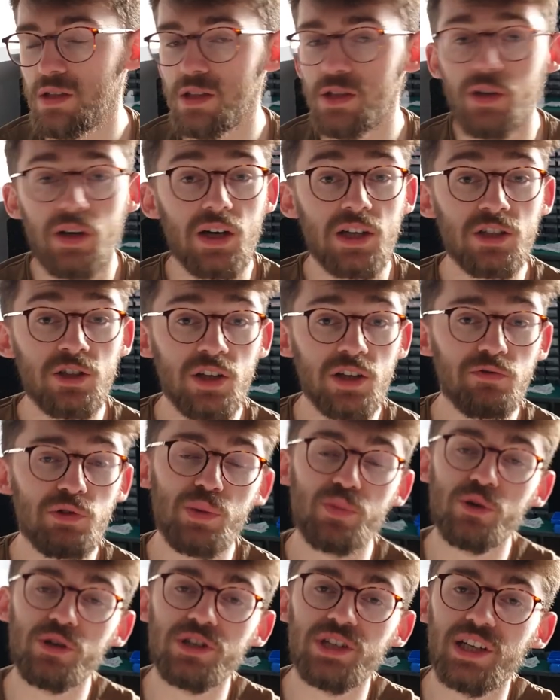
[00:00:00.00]
So I tried
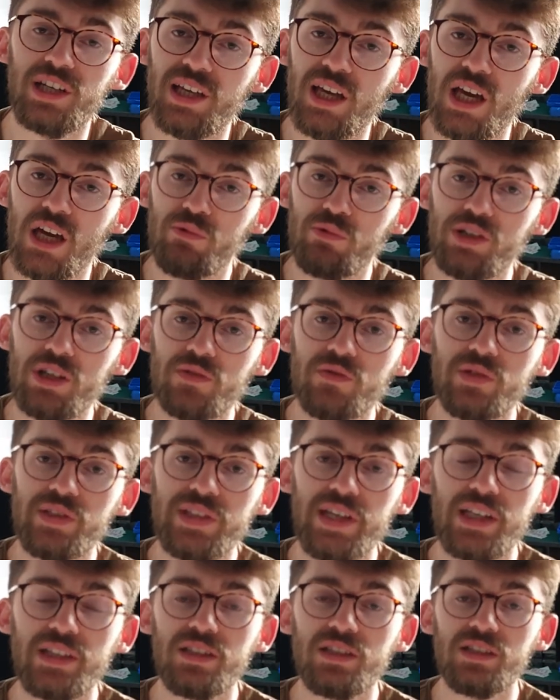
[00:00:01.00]
reprinting it again with different
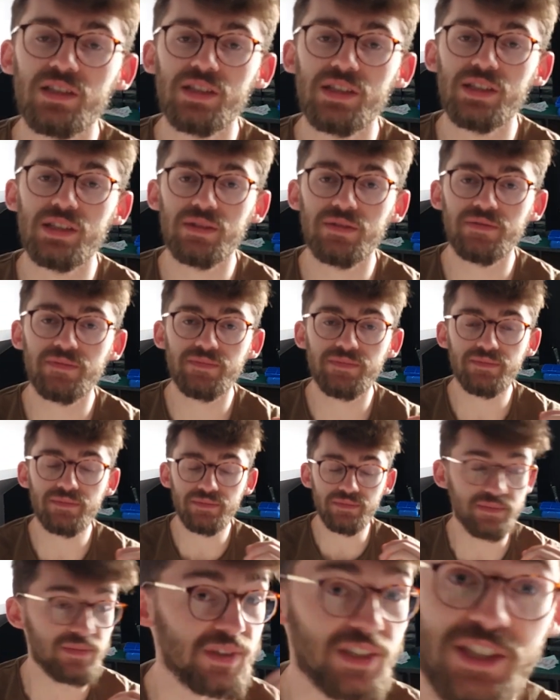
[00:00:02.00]
settings,
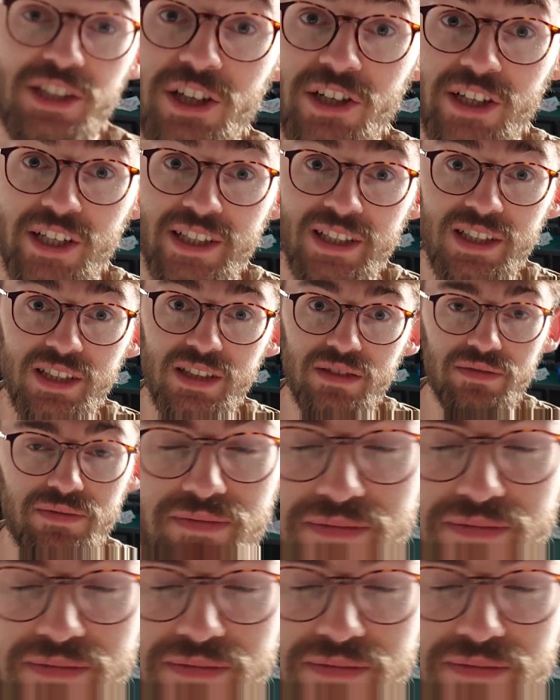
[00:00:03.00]
still leaks.